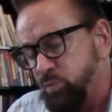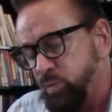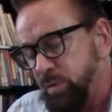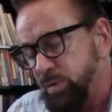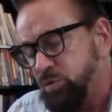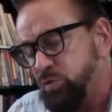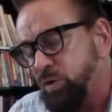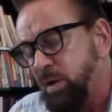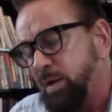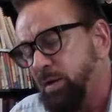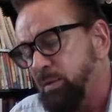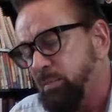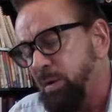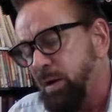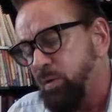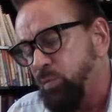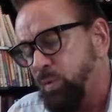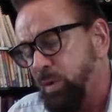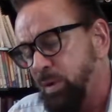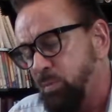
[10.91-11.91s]
When deciding to
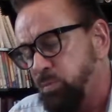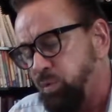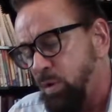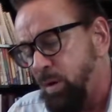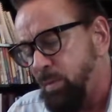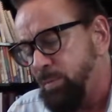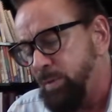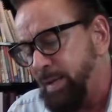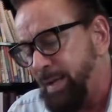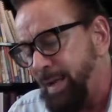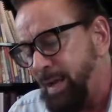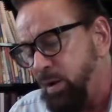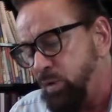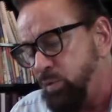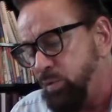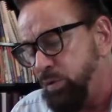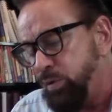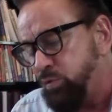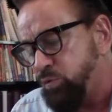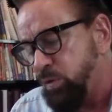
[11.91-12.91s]
buy a rental property,
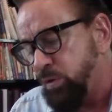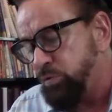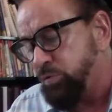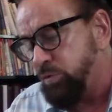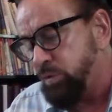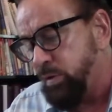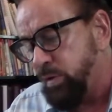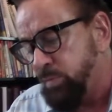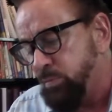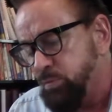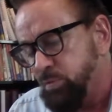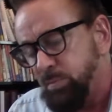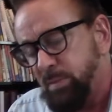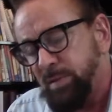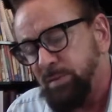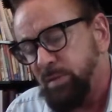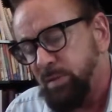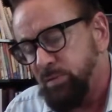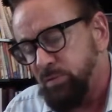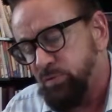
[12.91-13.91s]
how do you crunch the numbers and
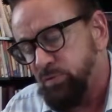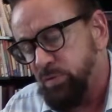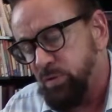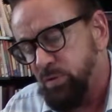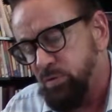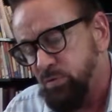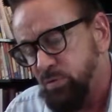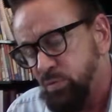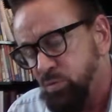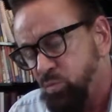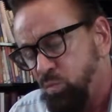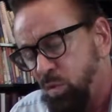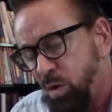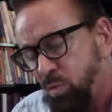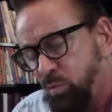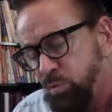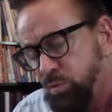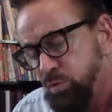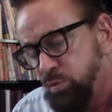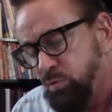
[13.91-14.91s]
make that decision?
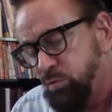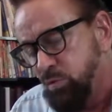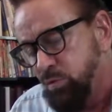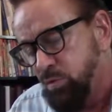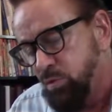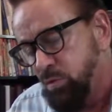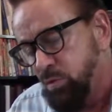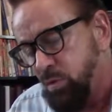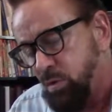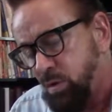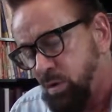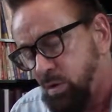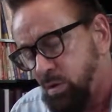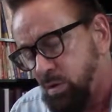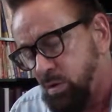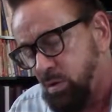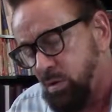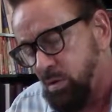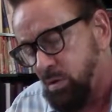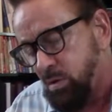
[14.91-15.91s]
What would you
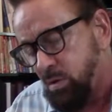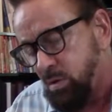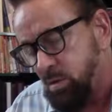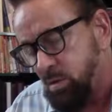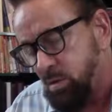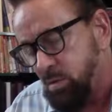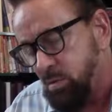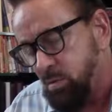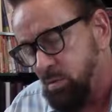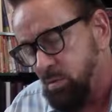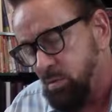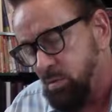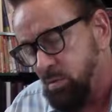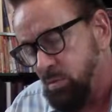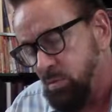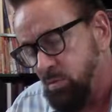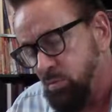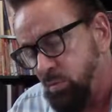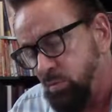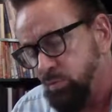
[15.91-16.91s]
look
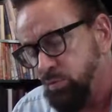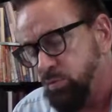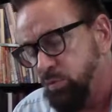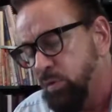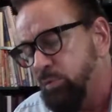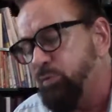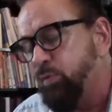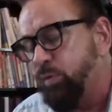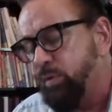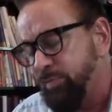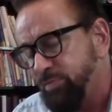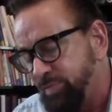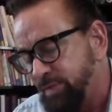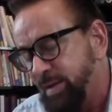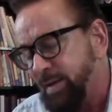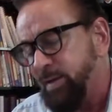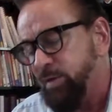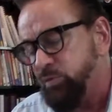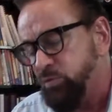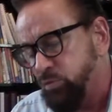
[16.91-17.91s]
what would you look for in the
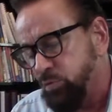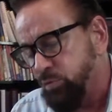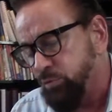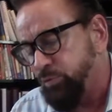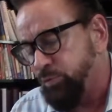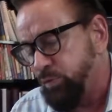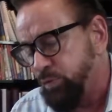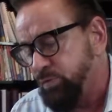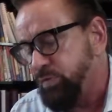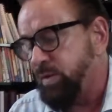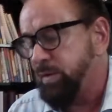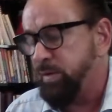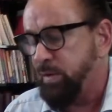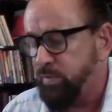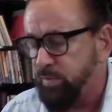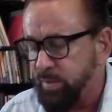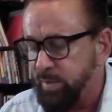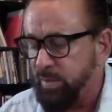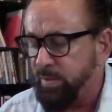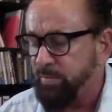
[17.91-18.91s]
financials for you to say
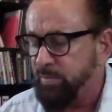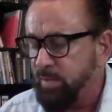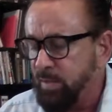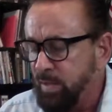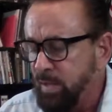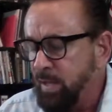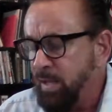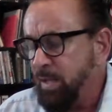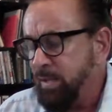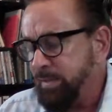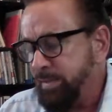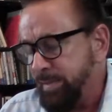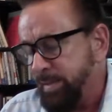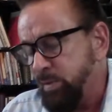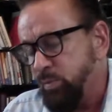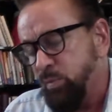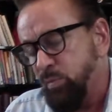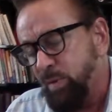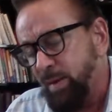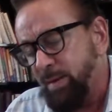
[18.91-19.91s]
yeah or nay? Can
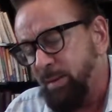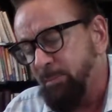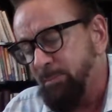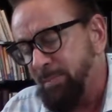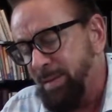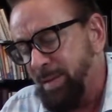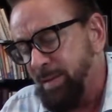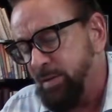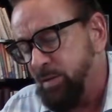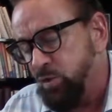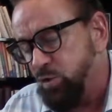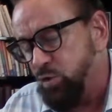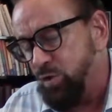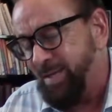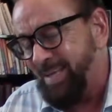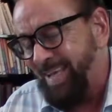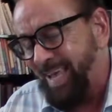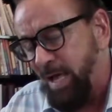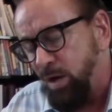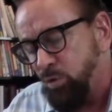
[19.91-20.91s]
anyone recommend a
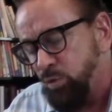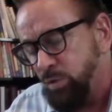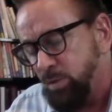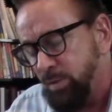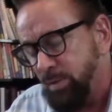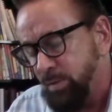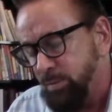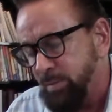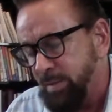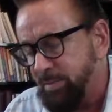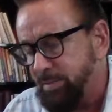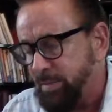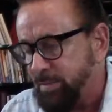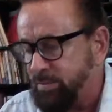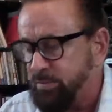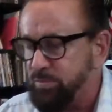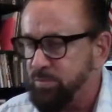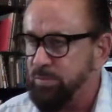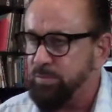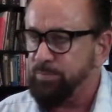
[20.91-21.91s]
good calculator to make
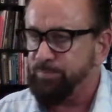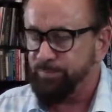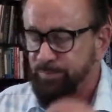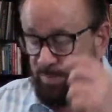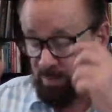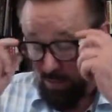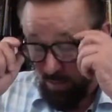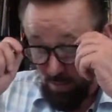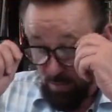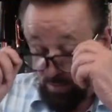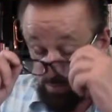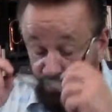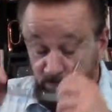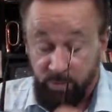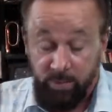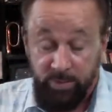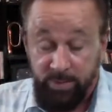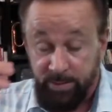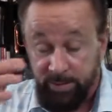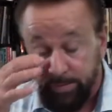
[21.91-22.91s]
that decision?
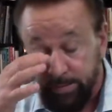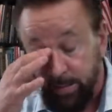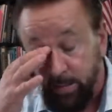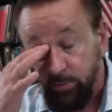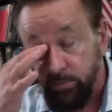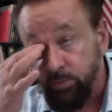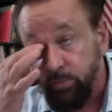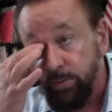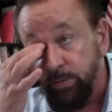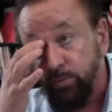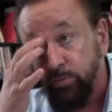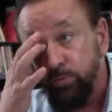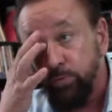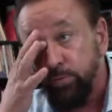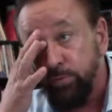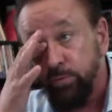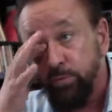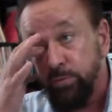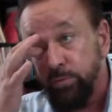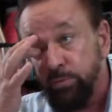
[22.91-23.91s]
Well, any calculator will
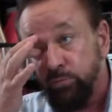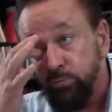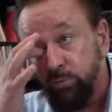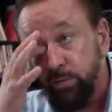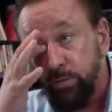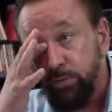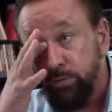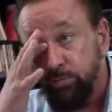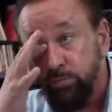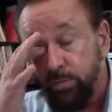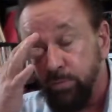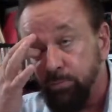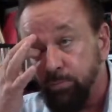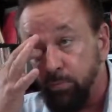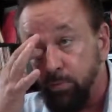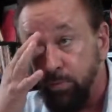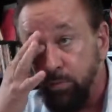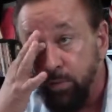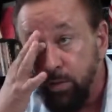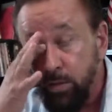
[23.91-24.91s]
do. It's really
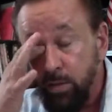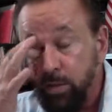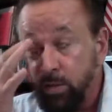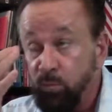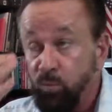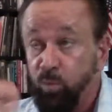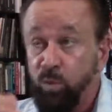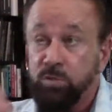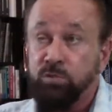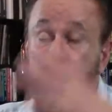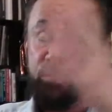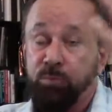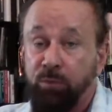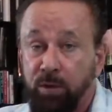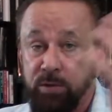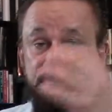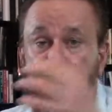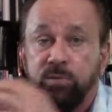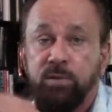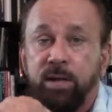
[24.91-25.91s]
simple. What's the
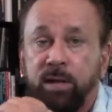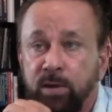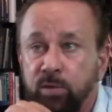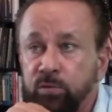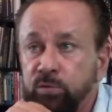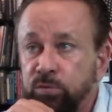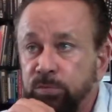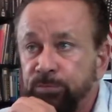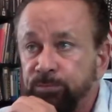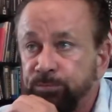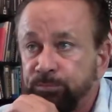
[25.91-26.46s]
price of the house?